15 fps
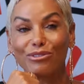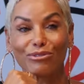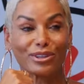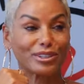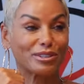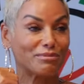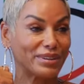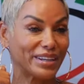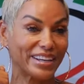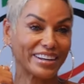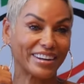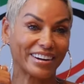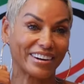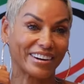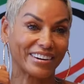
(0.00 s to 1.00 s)
thrilled to be
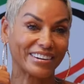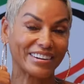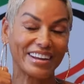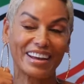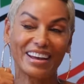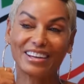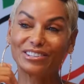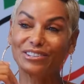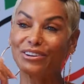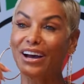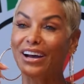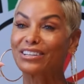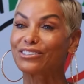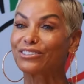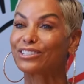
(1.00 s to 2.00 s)
here. You
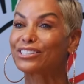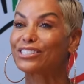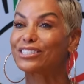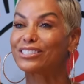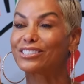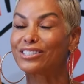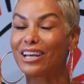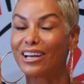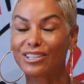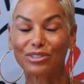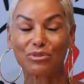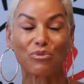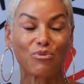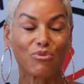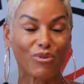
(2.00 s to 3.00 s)
guys are such
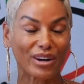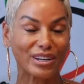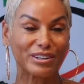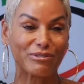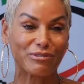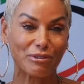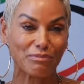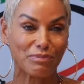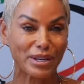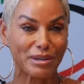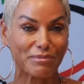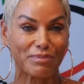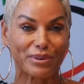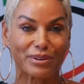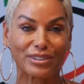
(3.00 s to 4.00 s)
wonderful
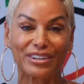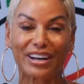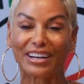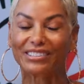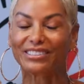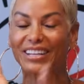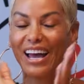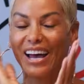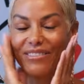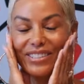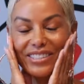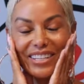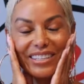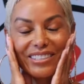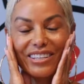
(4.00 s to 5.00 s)
people. You guys have
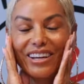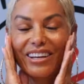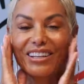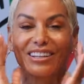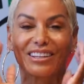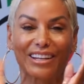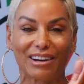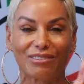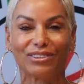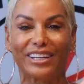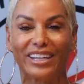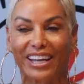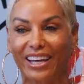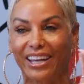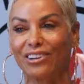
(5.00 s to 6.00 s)
such a
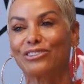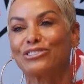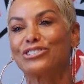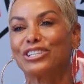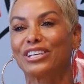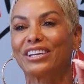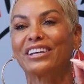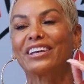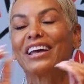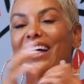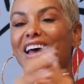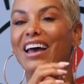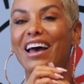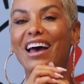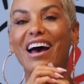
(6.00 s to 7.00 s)
lovely energy.
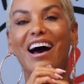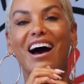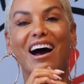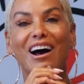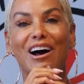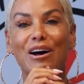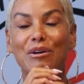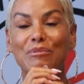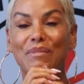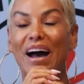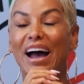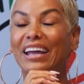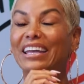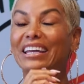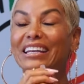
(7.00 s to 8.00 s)
Um,
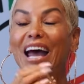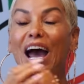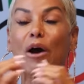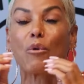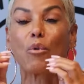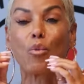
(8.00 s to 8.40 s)
I cannot